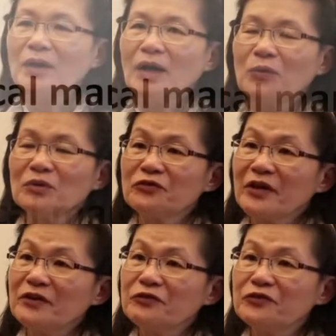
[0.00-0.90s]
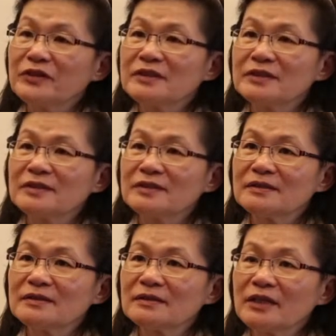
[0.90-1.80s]
Our very
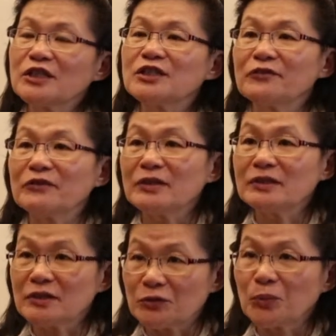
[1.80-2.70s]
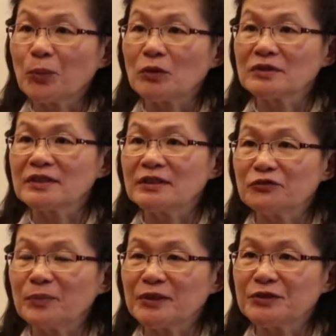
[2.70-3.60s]
first H I V
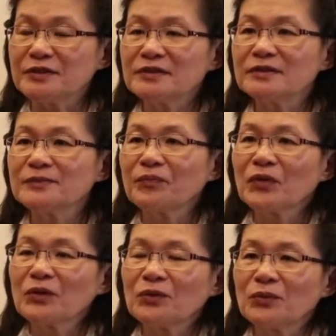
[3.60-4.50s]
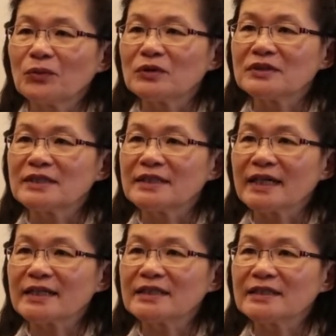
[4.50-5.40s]
seropositive patients was
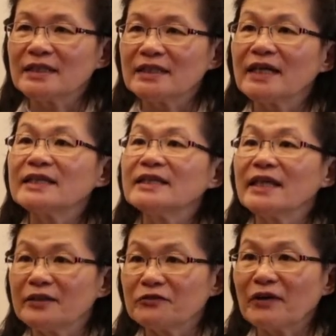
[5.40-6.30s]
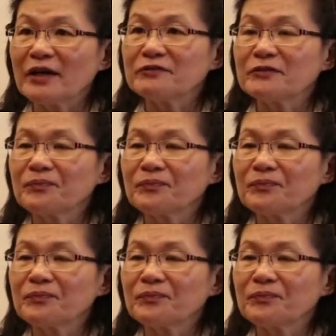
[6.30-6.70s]
detected in nineteen eighty-five.